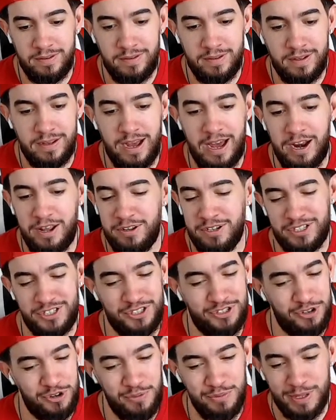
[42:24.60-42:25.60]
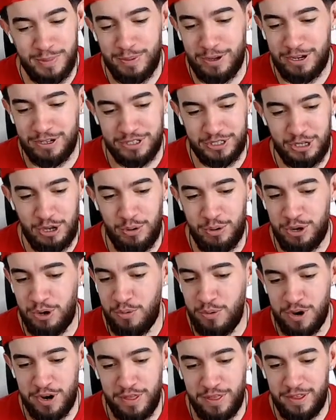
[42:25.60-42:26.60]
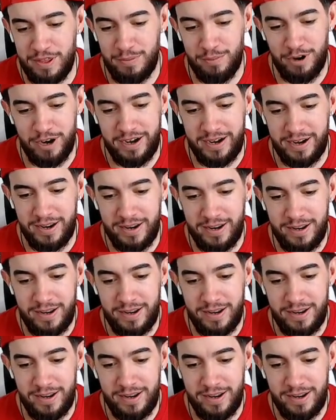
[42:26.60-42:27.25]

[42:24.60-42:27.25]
Gotta assume the ball's going to one of them, right?